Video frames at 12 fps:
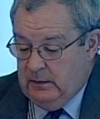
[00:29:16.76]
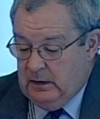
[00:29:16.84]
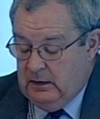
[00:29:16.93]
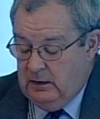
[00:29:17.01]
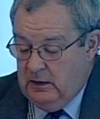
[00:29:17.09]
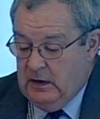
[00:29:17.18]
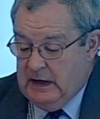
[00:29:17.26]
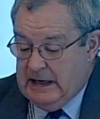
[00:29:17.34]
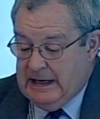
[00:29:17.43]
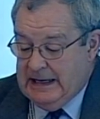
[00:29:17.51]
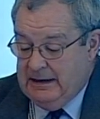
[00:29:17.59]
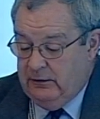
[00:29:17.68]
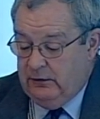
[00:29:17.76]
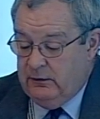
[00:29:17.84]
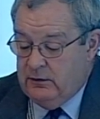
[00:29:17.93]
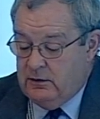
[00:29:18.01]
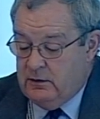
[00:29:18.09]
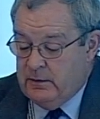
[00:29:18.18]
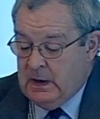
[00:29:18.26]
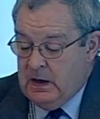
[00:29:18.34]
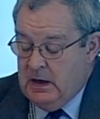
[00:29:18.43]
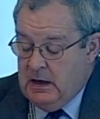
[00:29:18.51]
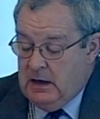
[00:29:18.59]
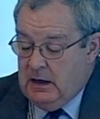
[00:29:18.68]
learning in store
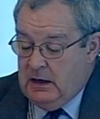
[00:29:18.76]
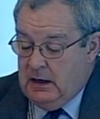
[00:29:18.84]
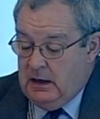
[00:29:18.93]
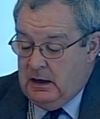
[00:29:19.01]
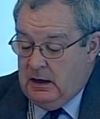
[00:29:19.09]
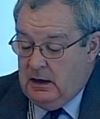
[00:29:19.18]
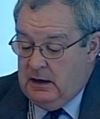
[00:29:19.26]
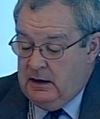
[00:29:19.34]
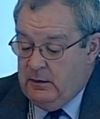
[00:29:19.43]
in